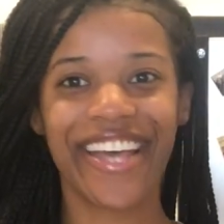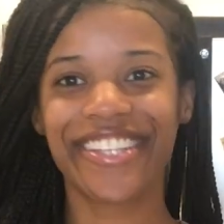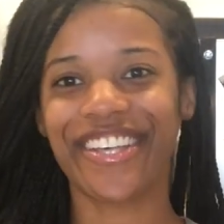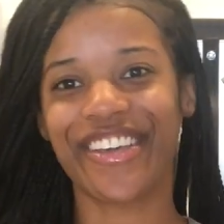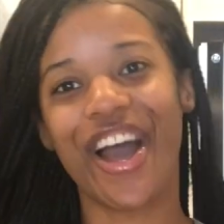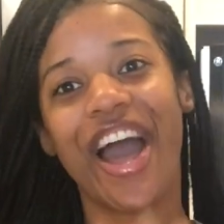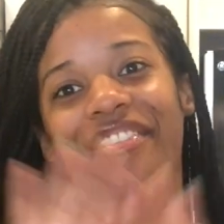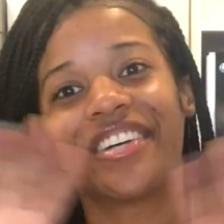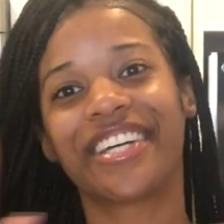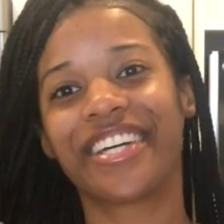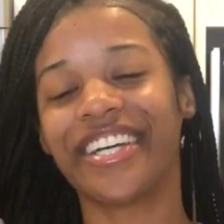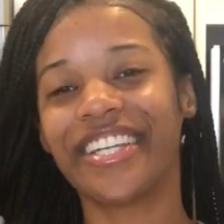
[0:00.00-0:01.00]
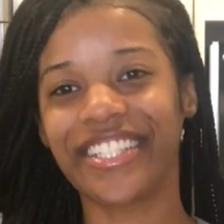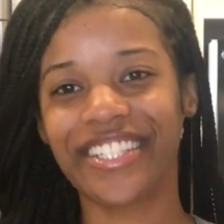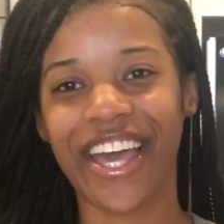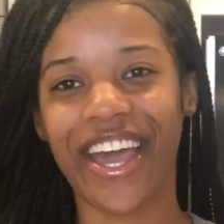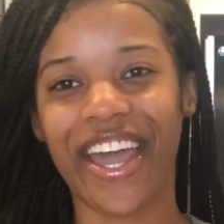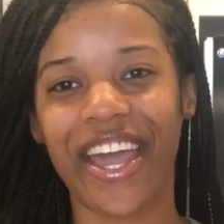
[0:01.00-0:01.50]
So y'all have a good
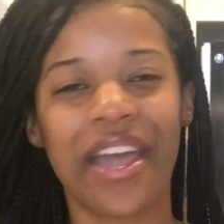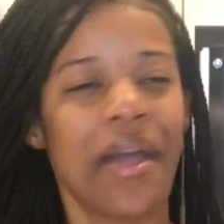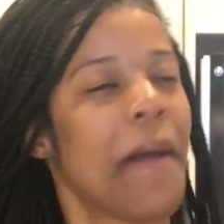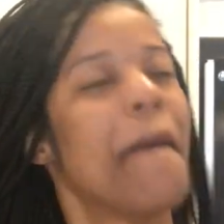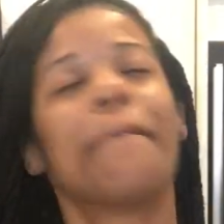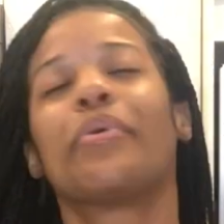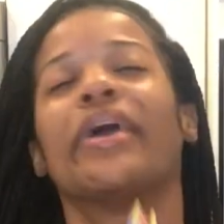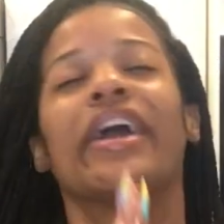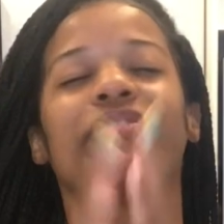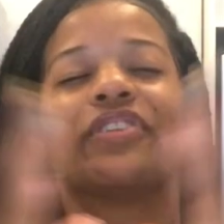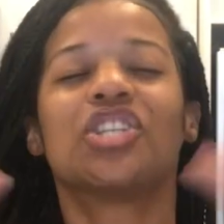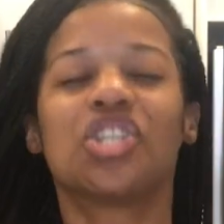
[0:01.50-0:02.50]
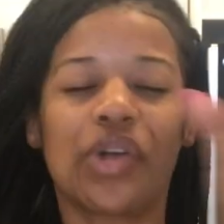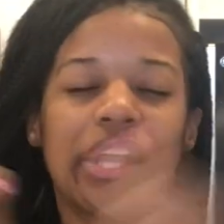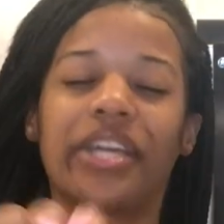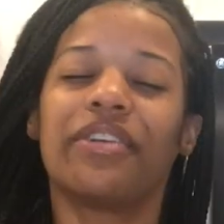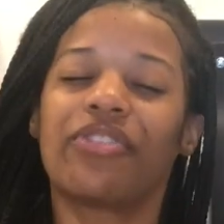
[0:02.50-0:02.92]
day. Praying for shrunken